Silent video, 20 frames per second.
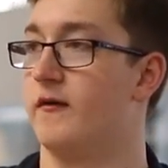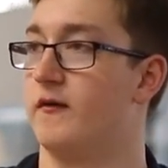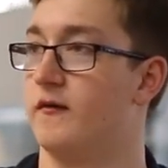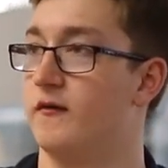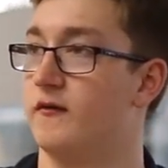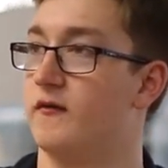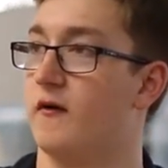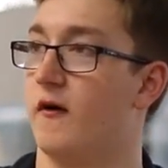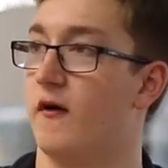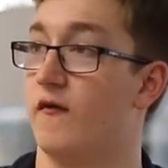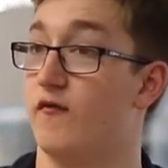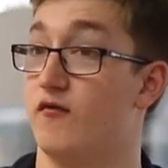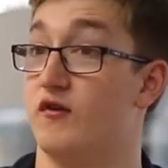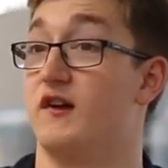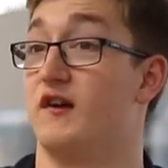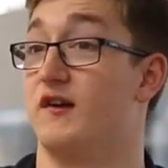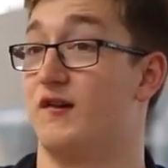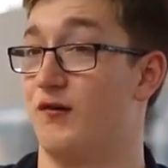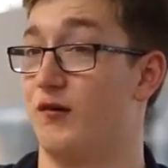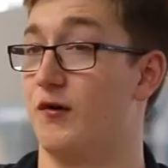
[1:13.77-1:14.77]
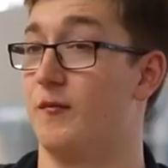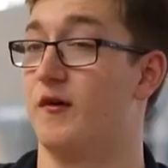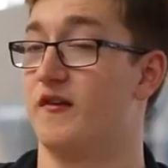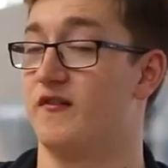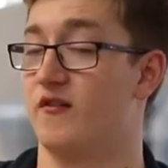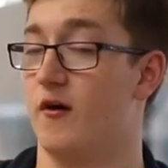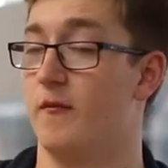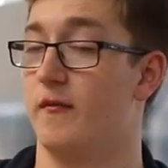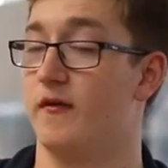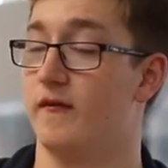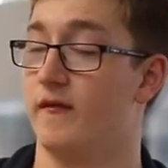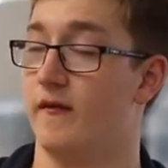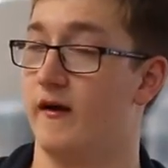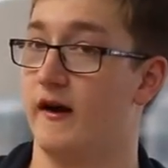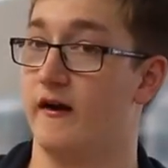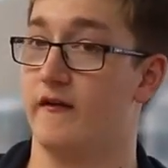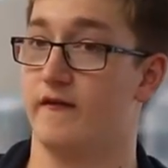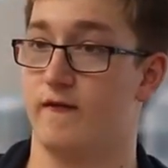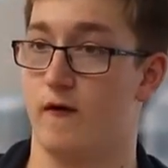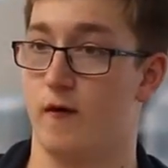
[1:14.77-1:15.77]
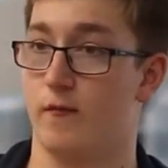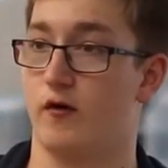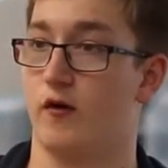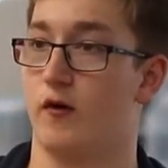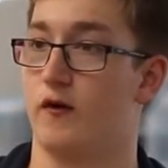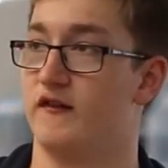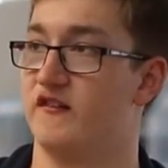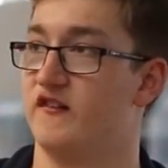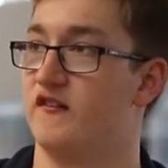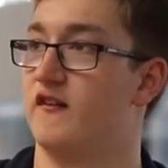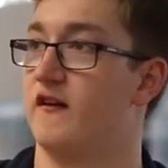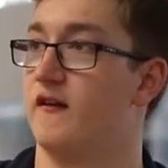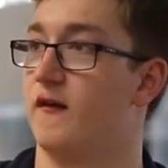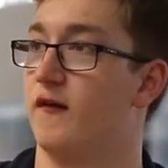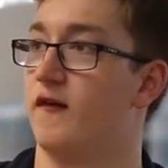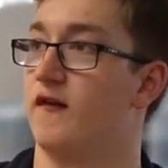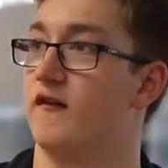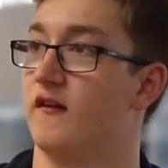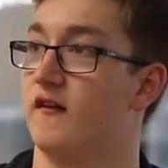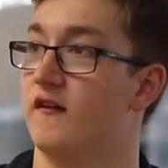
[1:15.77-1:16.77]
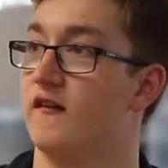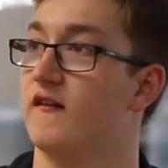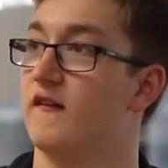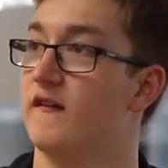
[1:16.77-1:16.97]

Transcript: Them, so I've really enjoyed my time at Farnborough College of Technology.